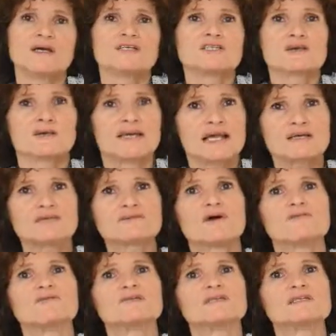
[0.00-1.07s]
So a lack of
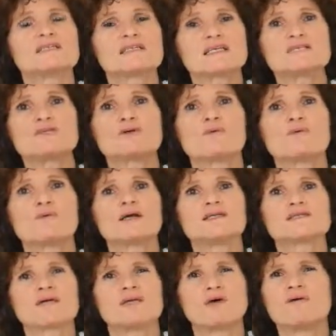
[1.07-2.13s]
confidence isn't
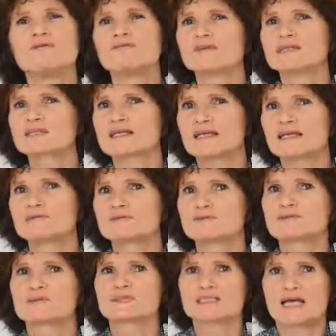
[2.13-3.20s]
always an obvious label
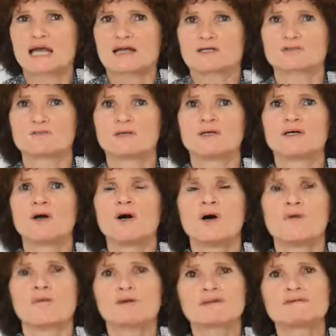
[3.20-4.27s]
to attach, but
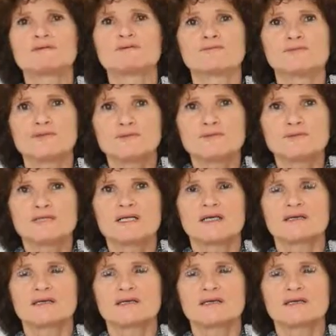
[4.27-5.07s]
whatever the root,